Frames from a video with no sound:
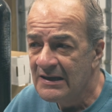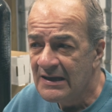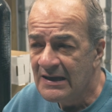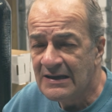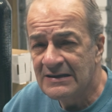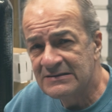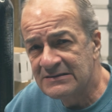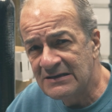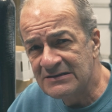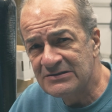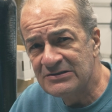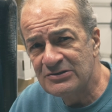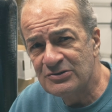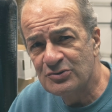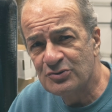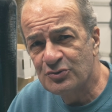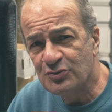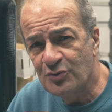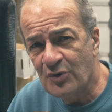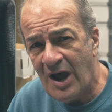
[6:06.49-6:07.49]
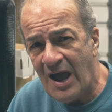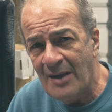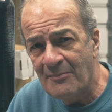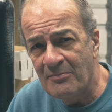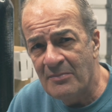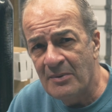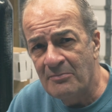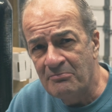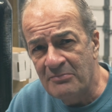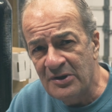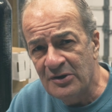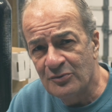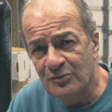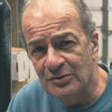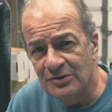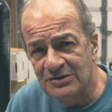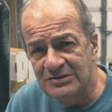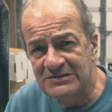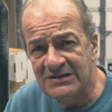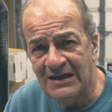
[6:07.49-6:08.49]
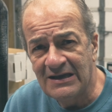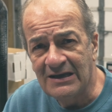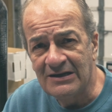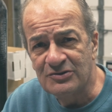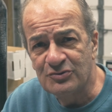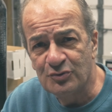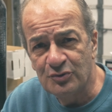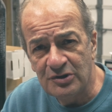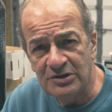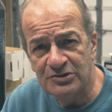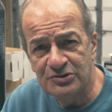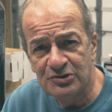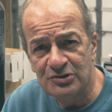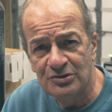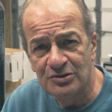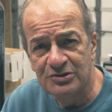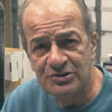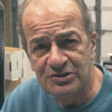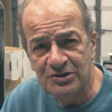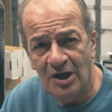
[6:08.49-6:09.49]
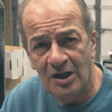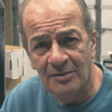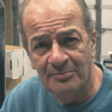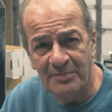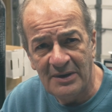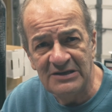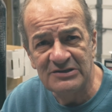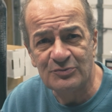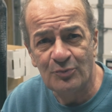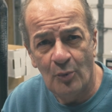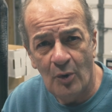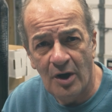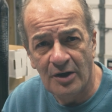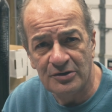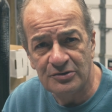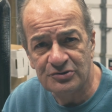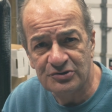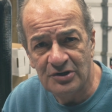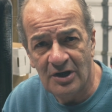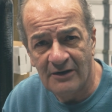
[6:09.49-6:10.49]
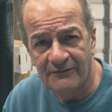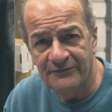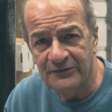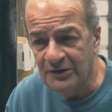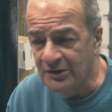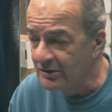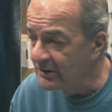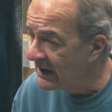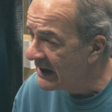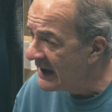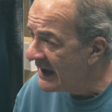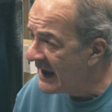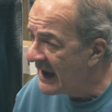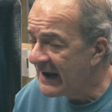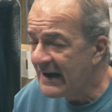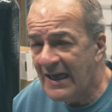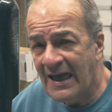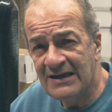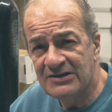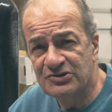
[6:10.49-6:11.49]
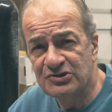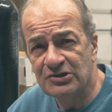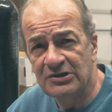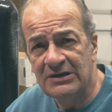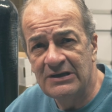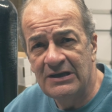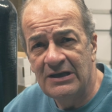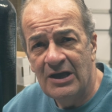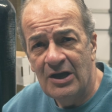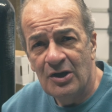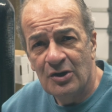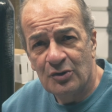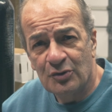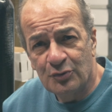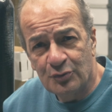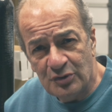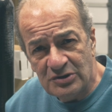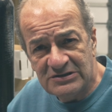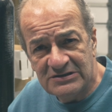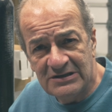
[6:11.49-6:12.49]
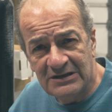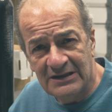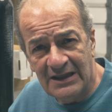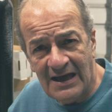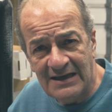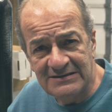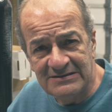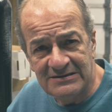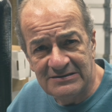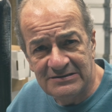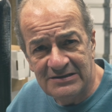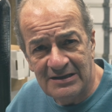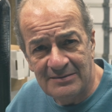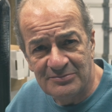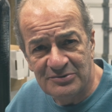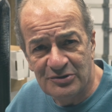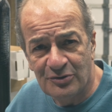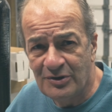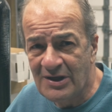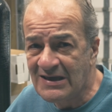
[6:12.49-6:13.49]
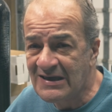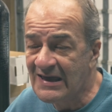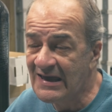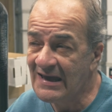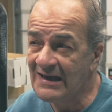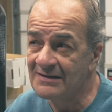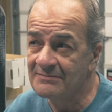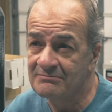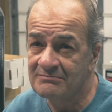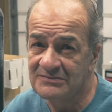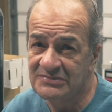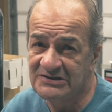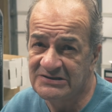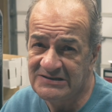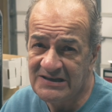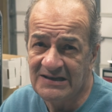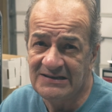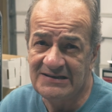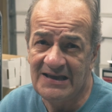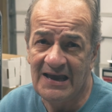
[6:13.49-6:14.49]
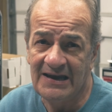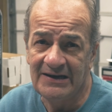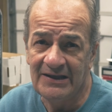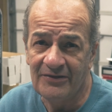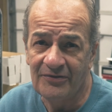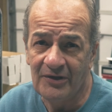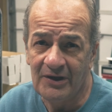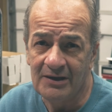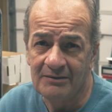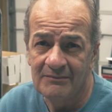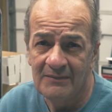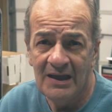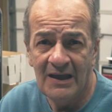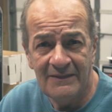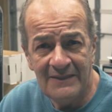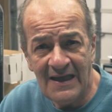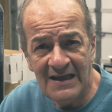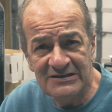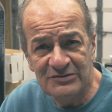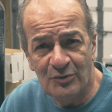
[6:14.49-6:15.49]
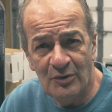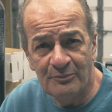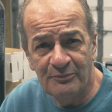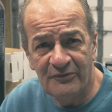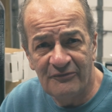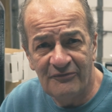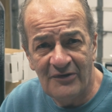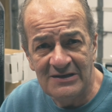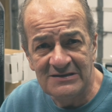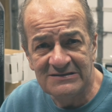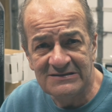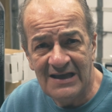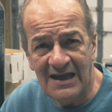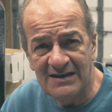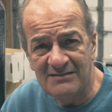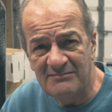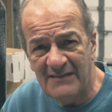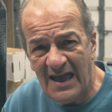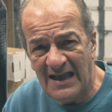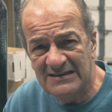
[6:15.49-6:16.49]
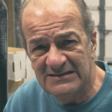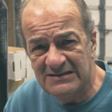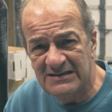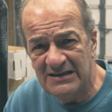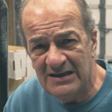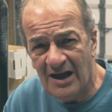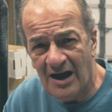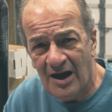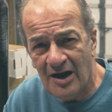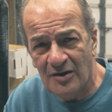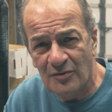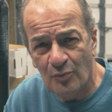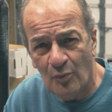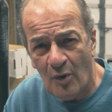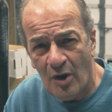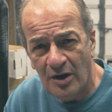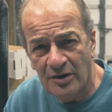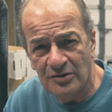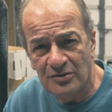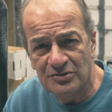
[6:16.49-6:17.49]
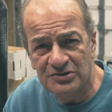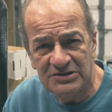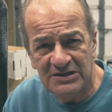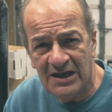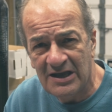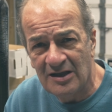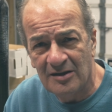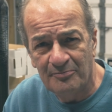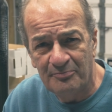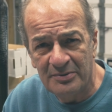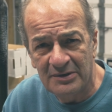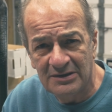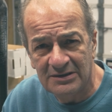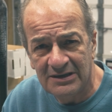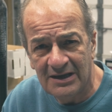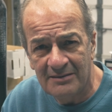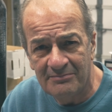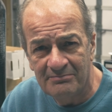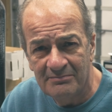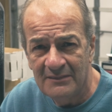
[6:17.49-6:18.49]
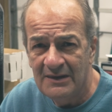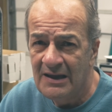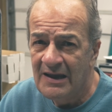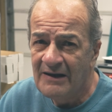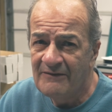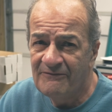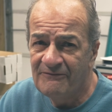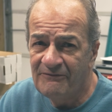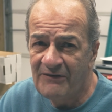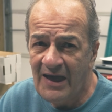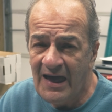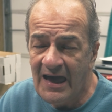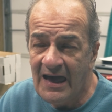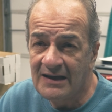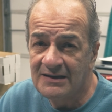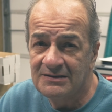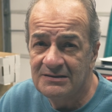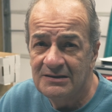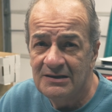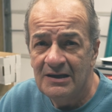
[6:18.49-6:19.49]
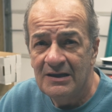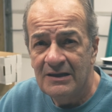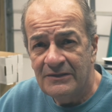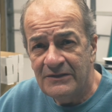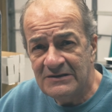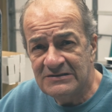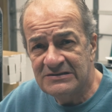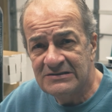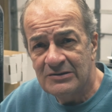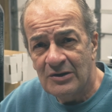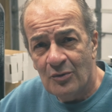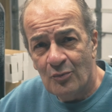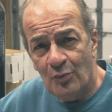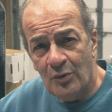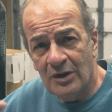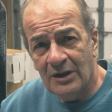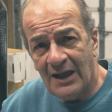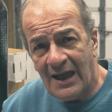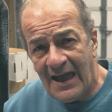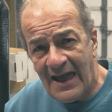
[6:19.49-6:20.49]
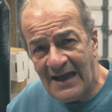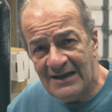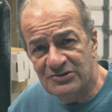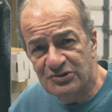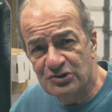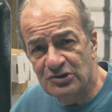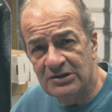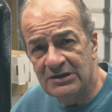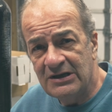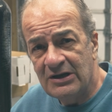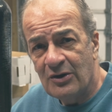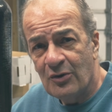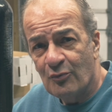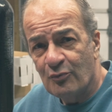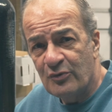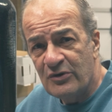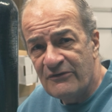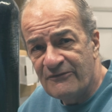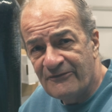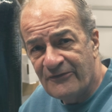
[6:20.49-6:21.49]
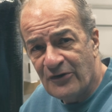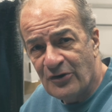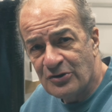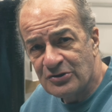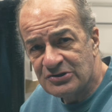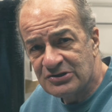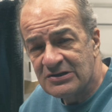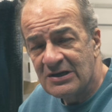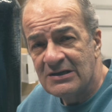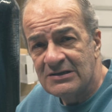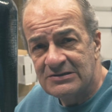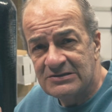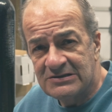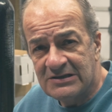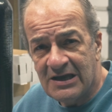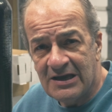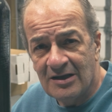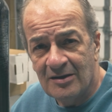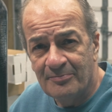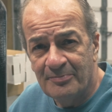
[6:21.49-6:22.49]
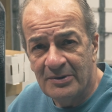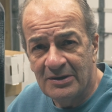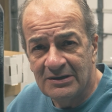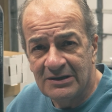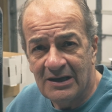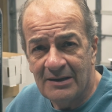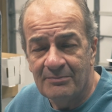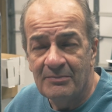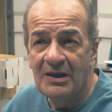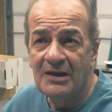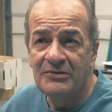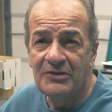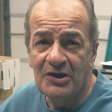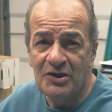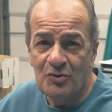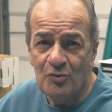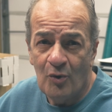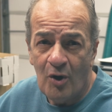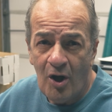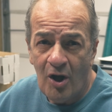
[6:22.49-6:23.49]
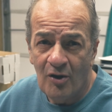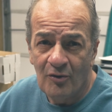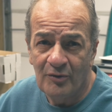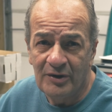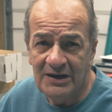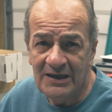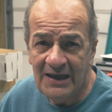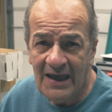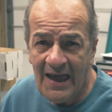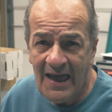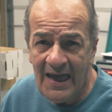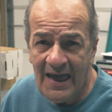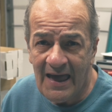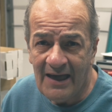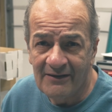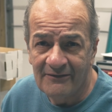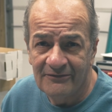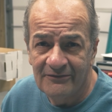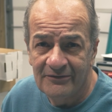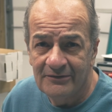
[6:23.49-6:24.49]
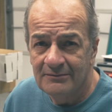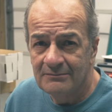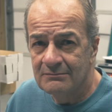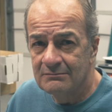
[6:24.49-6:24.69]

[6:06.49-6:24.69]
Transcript: It doesn't trap minerals like a traditional salt-based water softener. It actually crystallizes them so they can't stick to anything. And that's what prevents that nasty hard water scale buildup. In fact, this will actually reverse scale buildup that you already have.